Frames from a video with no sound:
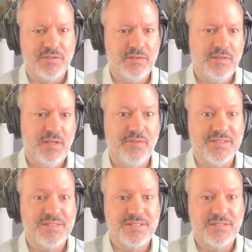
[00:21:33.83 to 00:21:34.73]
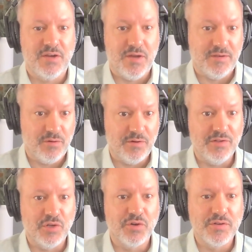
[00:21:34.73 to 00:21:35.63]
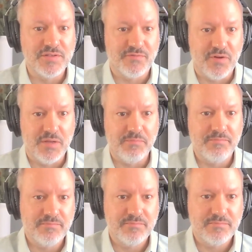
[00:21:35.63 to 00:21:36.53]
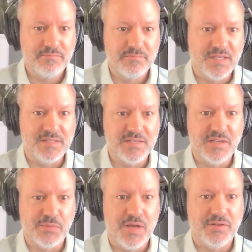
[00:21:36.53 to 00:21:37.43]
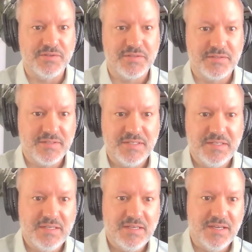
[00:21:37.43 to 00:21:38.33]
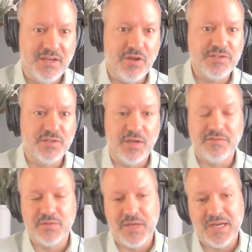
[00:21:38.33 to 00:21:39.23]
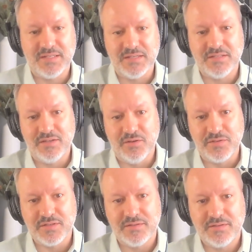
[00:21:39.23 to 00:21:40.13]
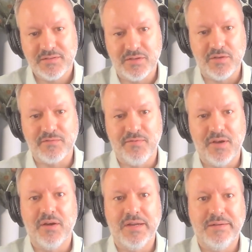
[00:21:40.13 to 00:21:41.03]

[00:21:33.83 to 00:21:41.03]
it's taught or it learns from the existing models. And also you have some access to those very